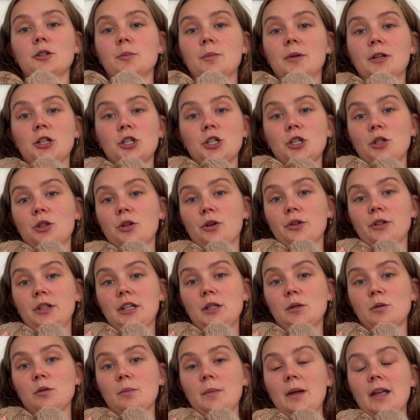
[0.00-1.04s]
because she thought
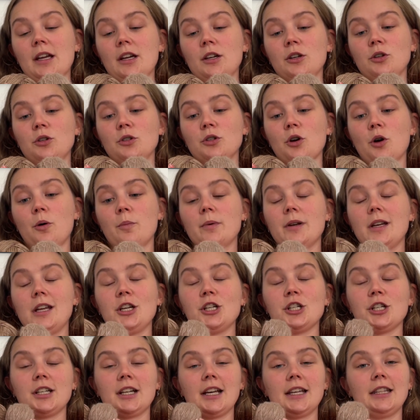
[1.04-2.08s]
these would make a good
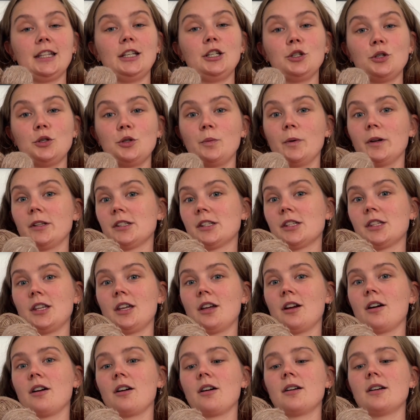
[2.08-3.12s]
combination, and they do once they
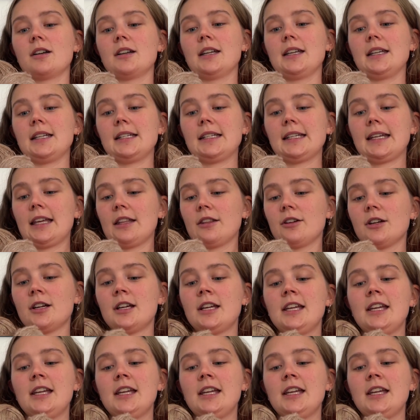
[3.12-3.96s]
are knit together,